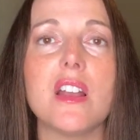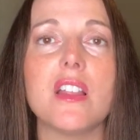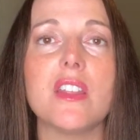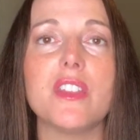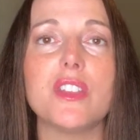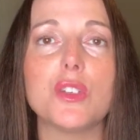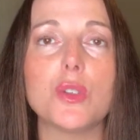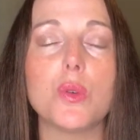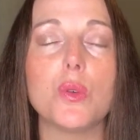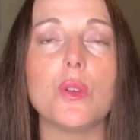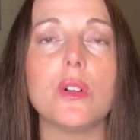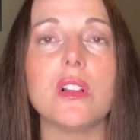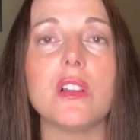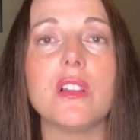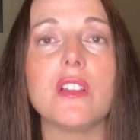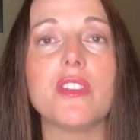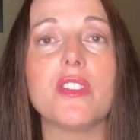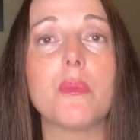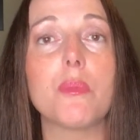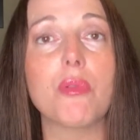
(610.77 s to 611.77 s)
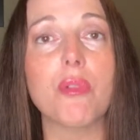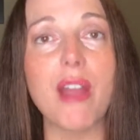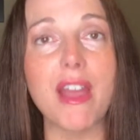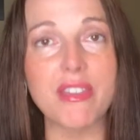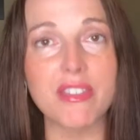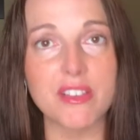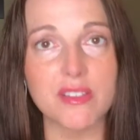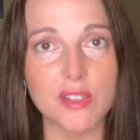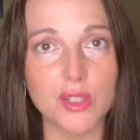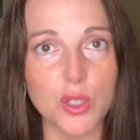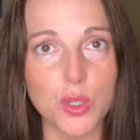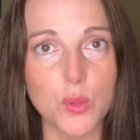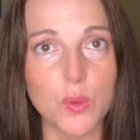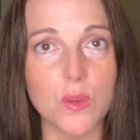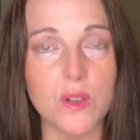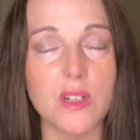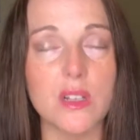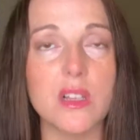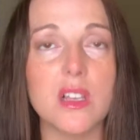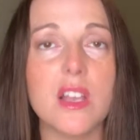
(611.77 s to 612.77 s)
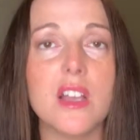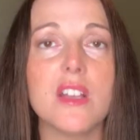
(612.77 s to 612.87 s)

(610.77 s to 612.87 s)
the tool, the breath as a tool,